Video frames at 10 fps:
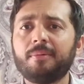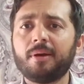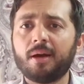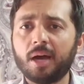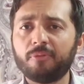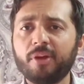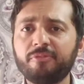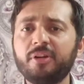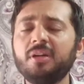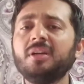
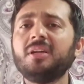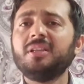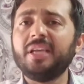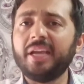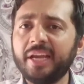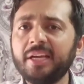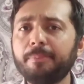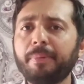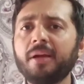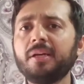However, the
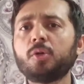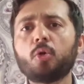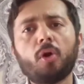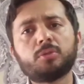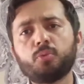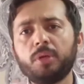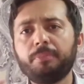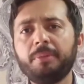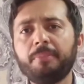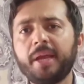independent clause will
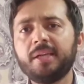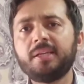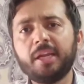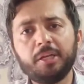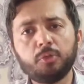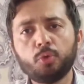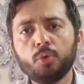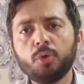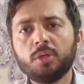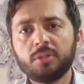be made
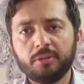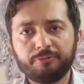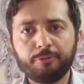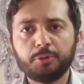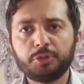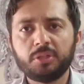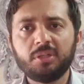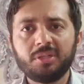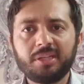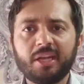into the
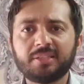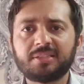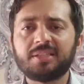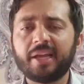future tense.